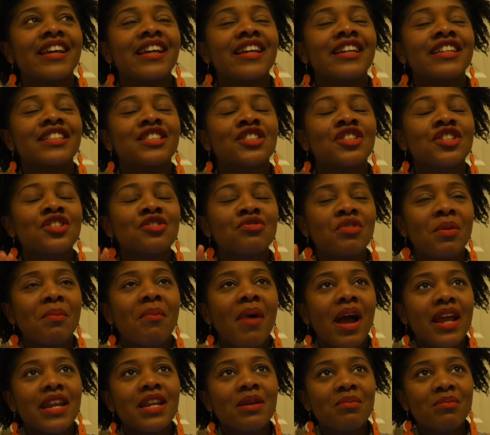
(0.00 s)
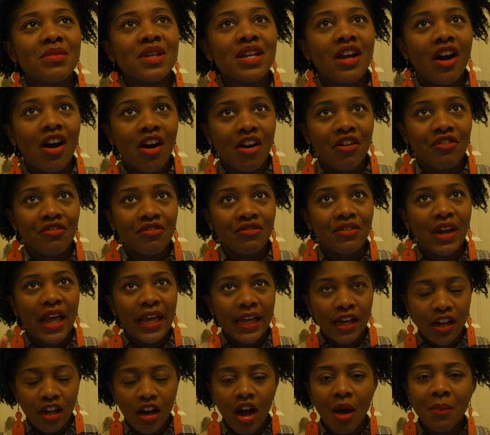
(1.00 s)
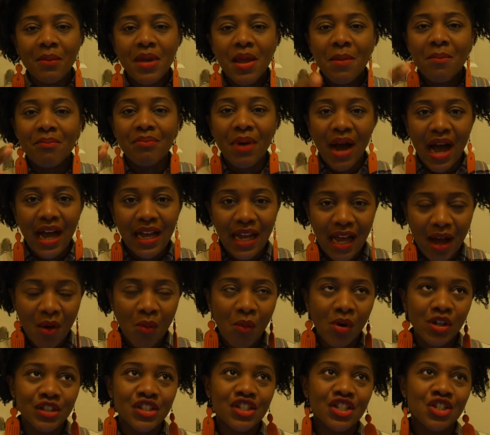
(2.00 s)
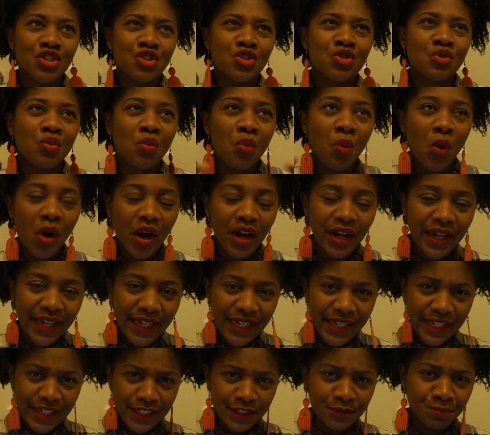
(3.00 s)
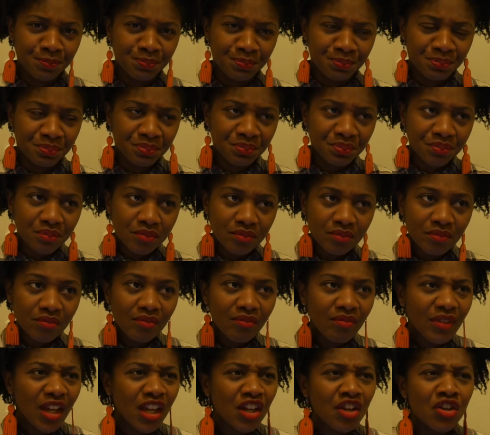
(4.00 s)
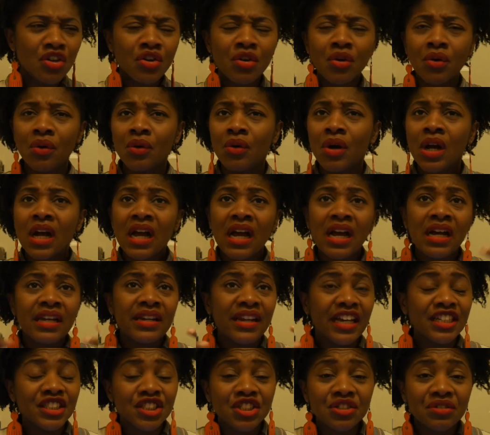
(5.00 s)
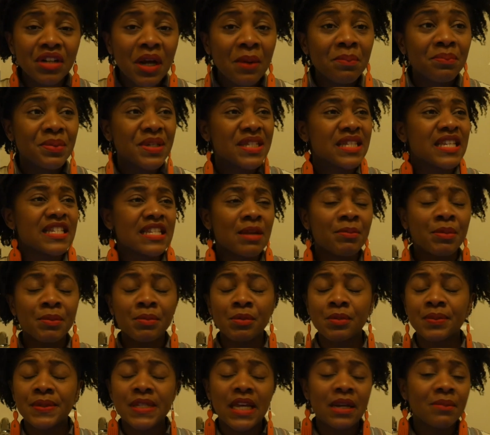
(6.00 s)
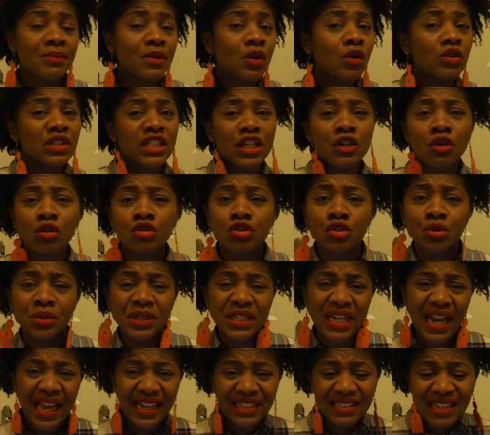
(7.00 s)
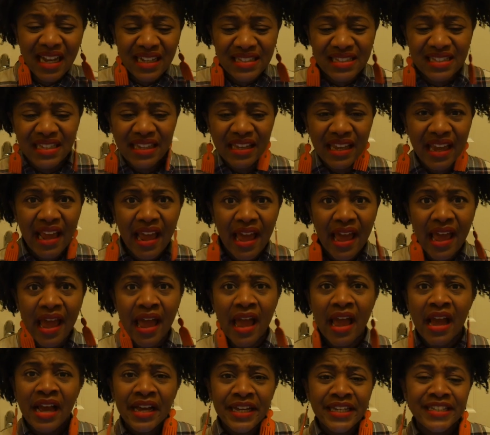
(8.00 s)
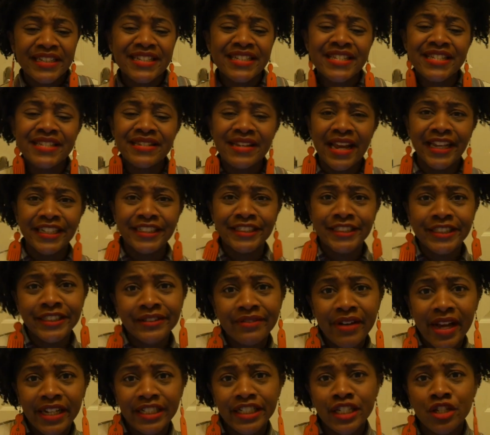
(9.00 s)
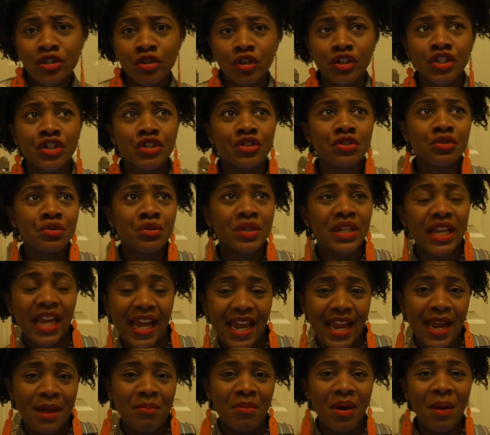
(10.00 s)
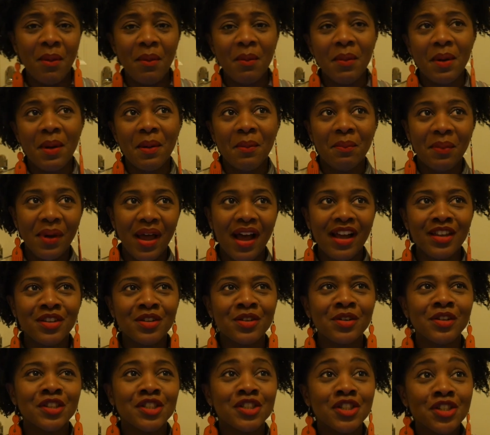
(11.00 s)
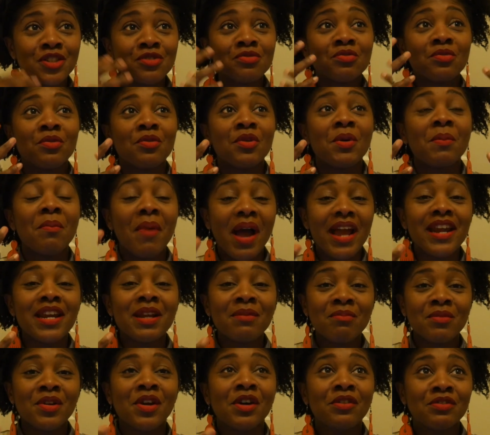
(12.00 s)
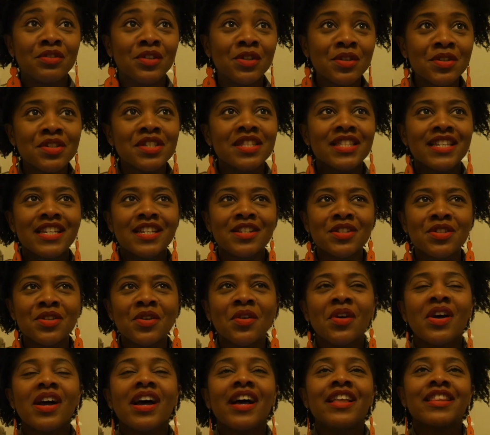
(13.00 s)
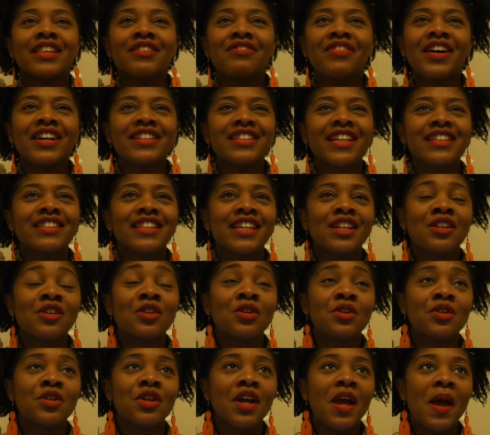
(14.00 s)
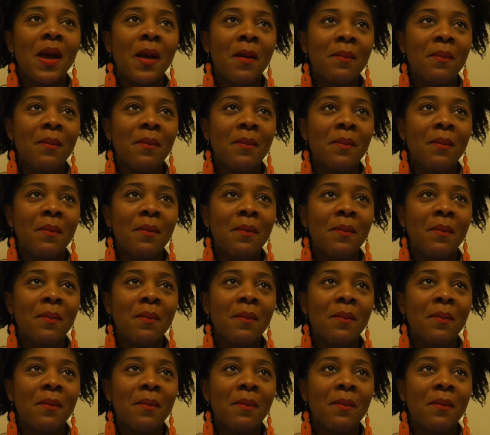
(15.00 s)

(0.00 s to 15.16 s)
it just reminded me of like coming back and wanting to work in, you know, Nigerian business, and people were telling me, oh, they don't do it like that here. This is Nigeria, this is not the UK, blah, blah, blah, blah. You know, it just reminded me of those things. So the fact that they could,